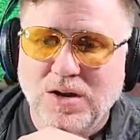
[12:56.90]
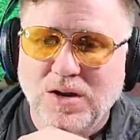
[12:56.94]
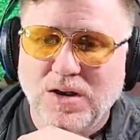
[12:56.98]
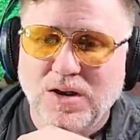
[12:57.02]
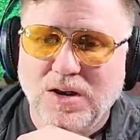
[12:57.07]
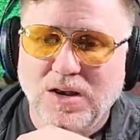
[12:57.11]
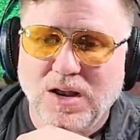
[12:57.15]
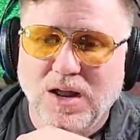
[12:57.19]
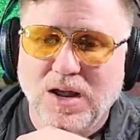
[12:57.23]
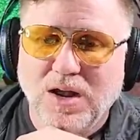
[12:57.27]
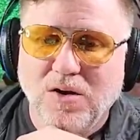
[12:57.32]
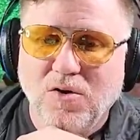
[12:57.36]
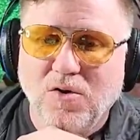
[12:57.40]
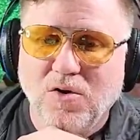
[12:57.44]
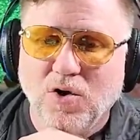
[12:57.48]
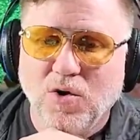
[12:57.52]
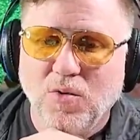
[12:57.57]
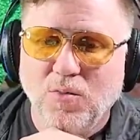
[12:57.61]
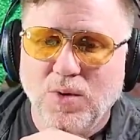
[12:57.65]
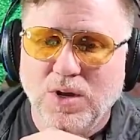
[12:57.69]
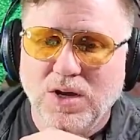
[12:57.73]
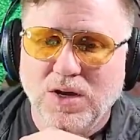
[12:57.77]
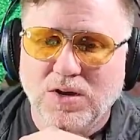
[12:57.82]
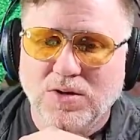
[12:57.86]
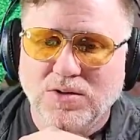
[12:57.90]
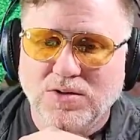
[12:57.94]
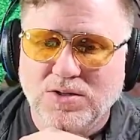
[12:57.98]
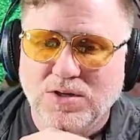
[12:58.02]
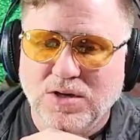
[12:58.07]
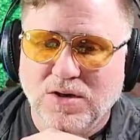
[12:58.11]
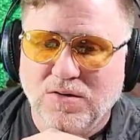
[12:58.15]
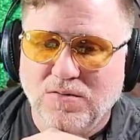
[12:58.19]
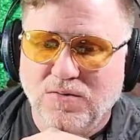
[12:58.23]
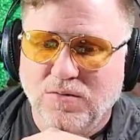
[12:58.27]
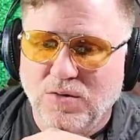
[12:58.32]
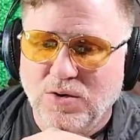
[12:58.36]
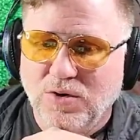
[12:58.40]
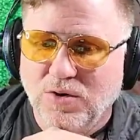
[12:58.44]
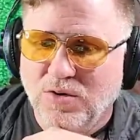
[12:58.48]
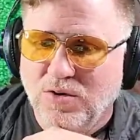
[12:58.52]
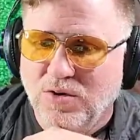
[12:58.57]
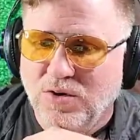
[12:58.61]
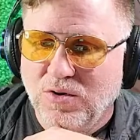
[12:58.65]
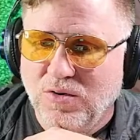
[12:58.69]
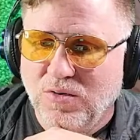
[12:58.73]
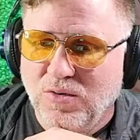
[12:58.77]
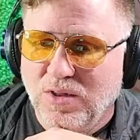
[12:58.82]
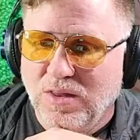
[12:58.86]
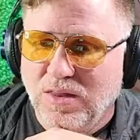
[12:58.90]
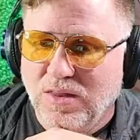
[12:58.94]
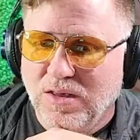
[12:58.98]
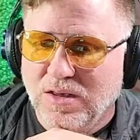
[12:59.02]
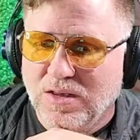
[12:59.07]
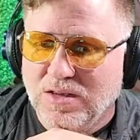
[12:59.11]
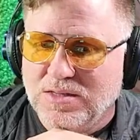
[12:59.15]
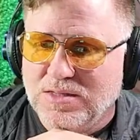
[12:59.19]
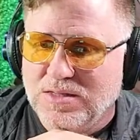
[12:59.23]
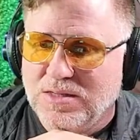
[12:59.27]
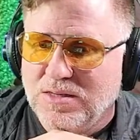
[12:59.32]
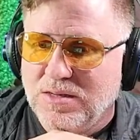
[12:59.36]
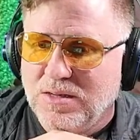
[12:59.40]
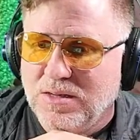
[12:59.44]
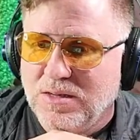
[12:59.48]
not harming yourself when you're doing this.